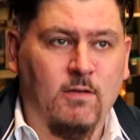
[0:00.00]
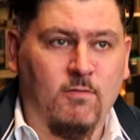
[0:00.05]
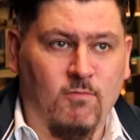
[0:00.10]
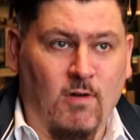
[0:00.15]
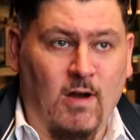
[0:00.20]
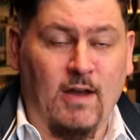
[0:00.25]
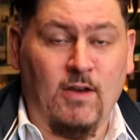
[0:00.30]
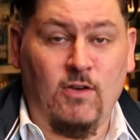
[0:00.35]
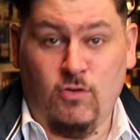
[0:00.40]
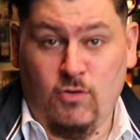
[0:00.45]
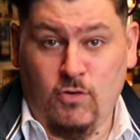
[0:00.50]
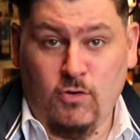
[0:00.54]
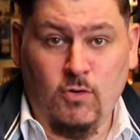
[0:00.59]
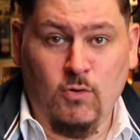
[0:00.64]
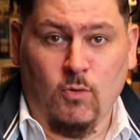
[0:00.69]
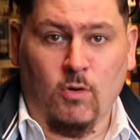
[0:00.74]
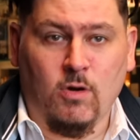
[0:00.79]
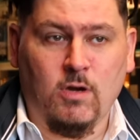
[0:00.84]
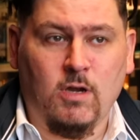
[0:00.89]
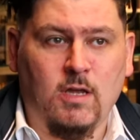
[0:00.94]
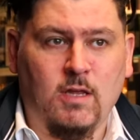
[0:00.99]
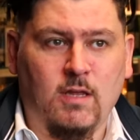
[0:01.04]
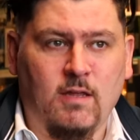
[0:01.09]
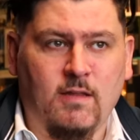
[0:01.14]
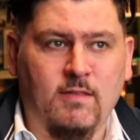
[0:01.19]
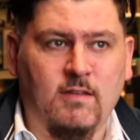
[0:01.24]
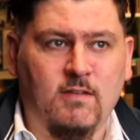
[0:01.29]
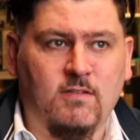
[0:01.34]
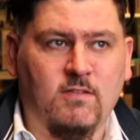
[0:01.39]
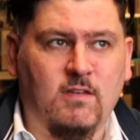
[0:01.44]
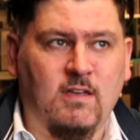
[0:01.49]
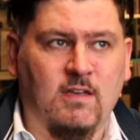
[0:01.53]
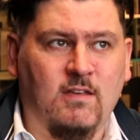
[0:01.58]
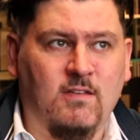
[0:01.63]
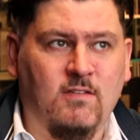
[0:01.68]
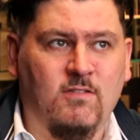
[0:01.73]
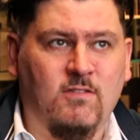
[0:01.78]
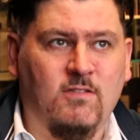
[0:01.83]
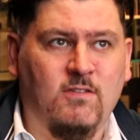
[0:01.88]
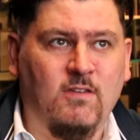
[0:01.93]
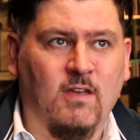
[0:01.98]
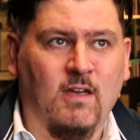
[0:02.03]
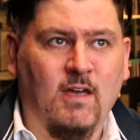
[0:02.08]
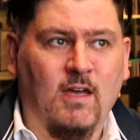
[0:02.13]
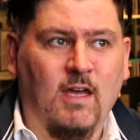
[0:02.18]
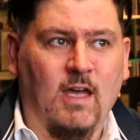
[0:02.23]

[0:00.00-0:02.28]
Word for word: right in New York, and this is